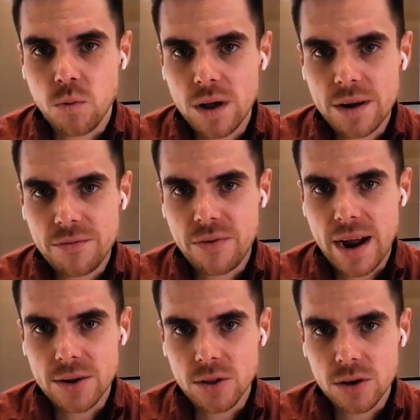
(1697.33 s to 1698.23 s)
one
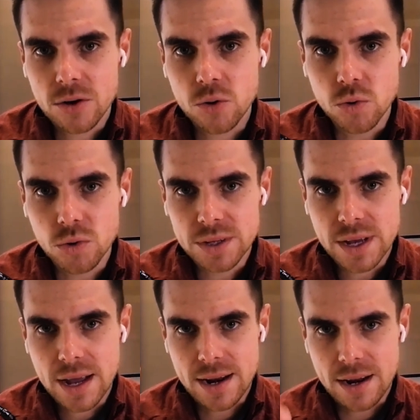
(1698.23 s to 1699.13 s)
final Gould
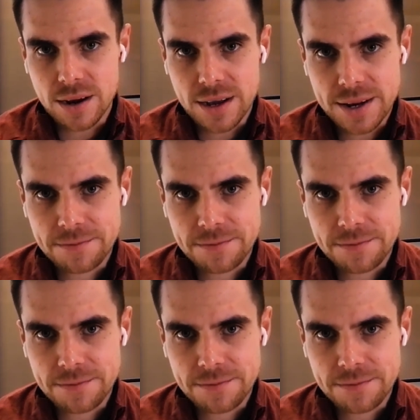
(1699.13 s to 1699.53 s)
nugget.